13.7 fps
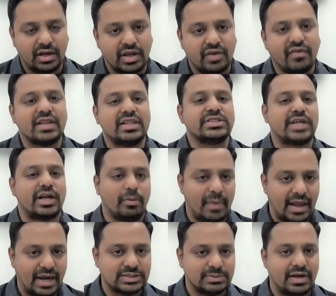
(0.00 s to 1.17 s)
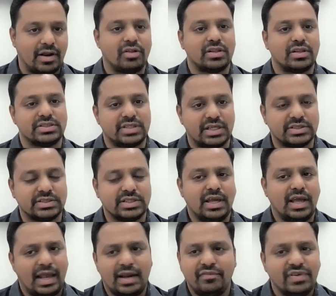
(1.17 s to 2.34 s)
required this kind of management, all these things,
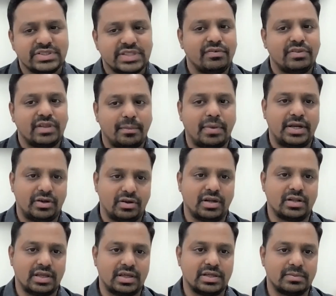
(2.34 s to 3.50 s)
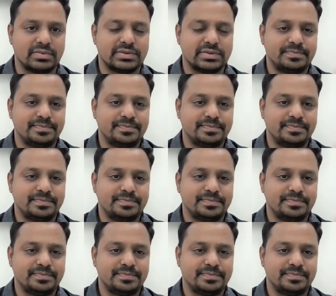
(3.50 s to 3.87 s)
and we saved that particular thing.